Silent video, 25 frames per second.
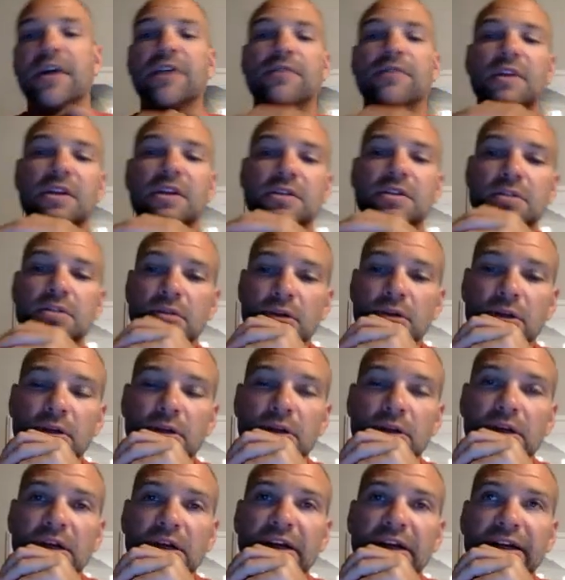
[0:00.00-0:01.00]
things.
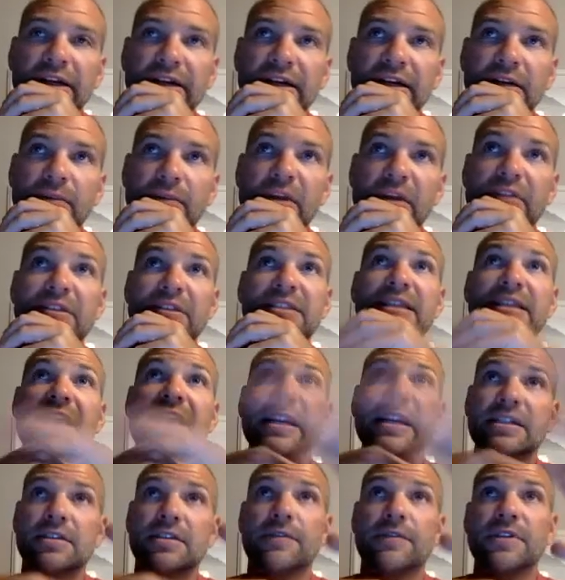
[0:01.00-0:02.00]
And the
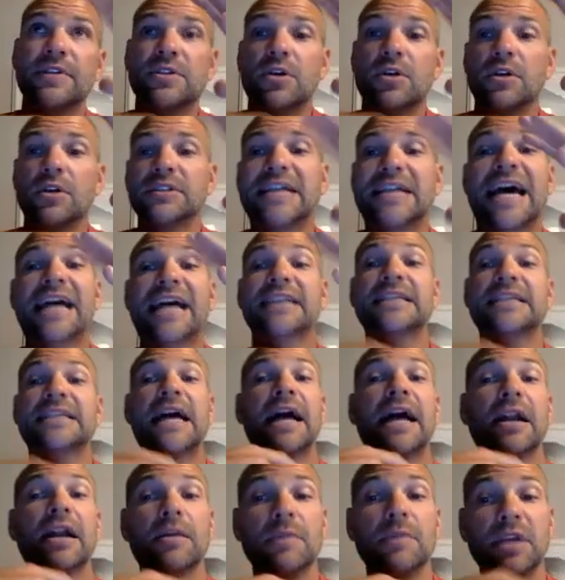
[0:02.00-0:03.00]
science of it's called
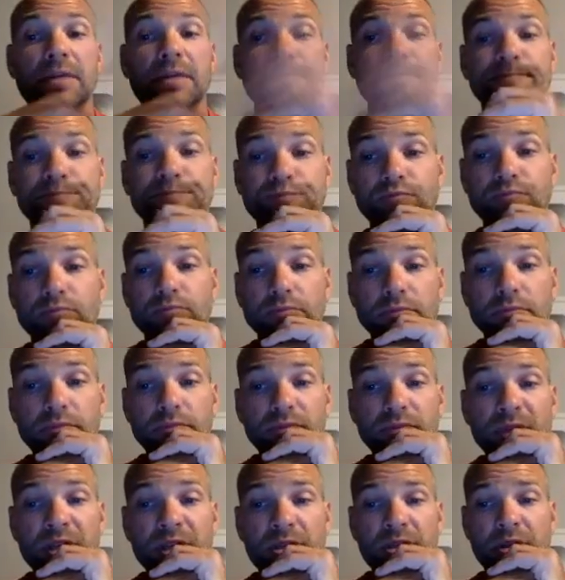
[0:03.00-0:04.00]
taxonomy.
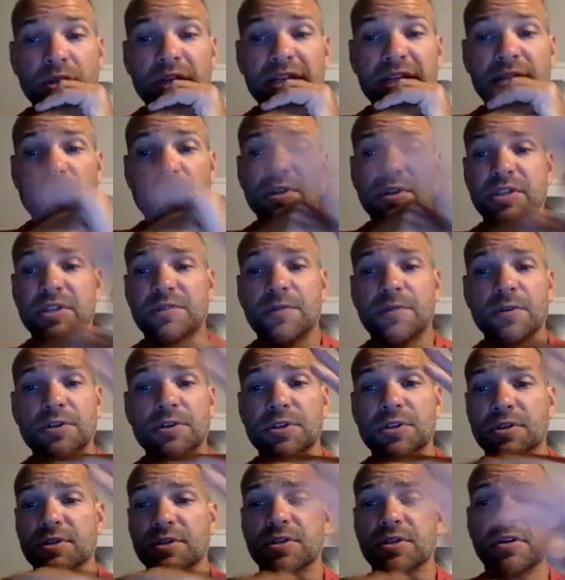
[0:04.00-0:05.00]
So that's what this first
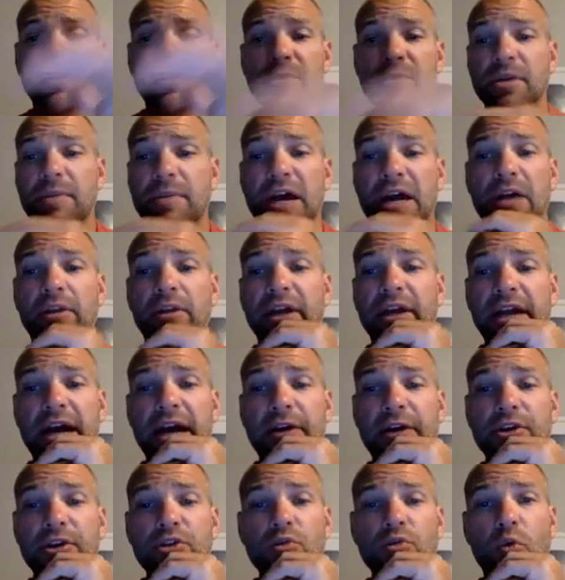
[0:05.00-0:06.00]
unit is going to be about. Like,
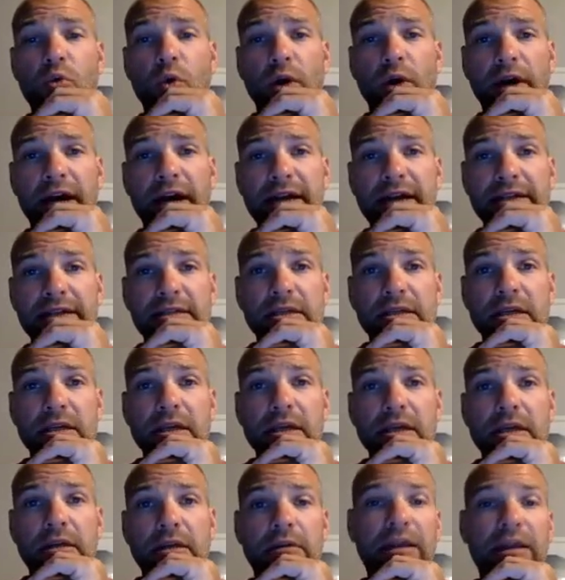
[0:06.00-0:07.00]
how do you organize
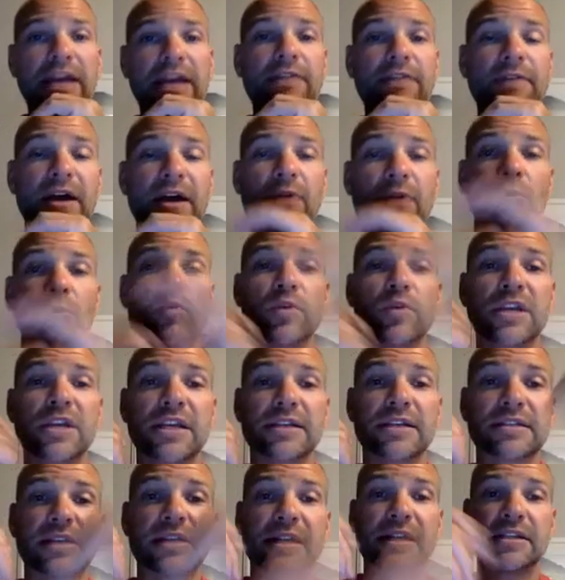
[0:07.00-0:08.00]
life? How do we
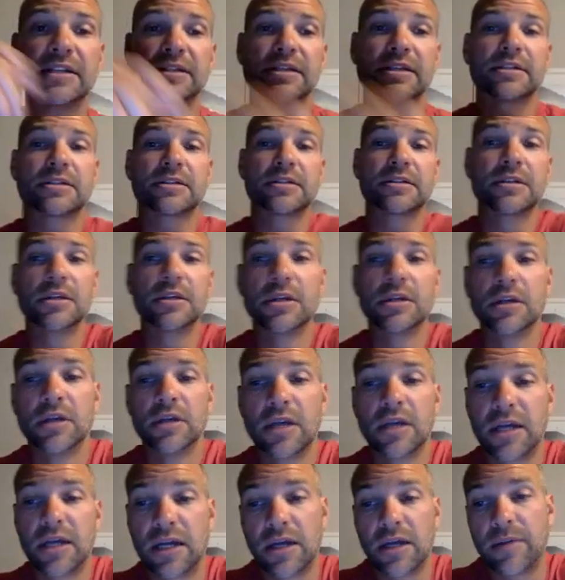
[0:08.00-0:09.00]
as scientists,
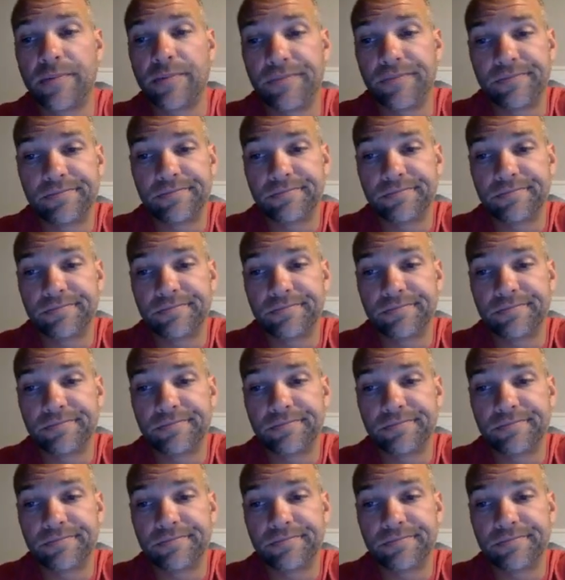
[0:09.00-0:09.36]
um,